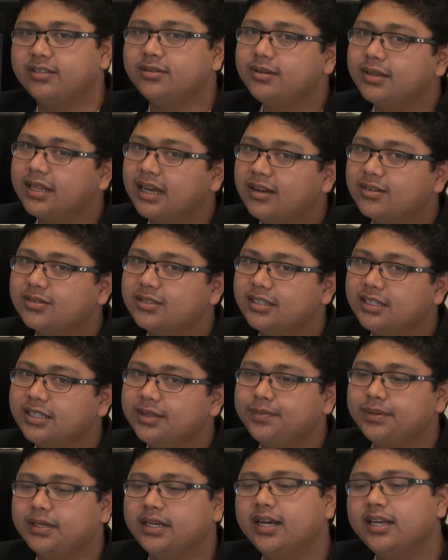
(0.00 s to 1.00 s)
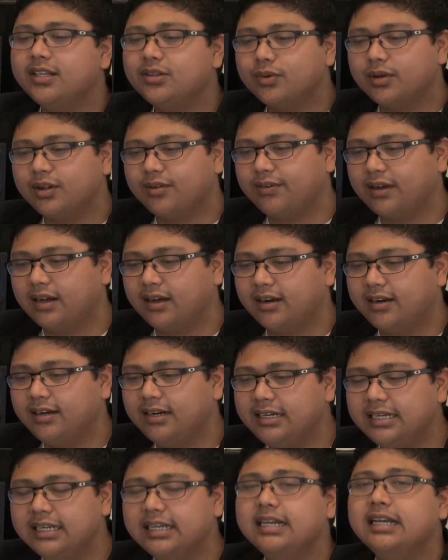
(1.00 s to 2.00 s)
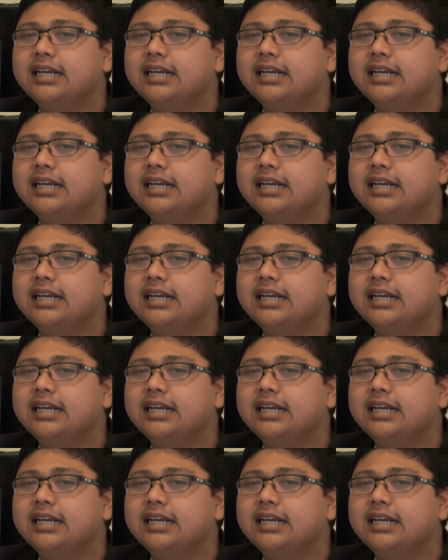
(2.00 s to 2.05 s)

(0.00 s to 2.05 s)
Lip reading: 2000 DPI, 1200,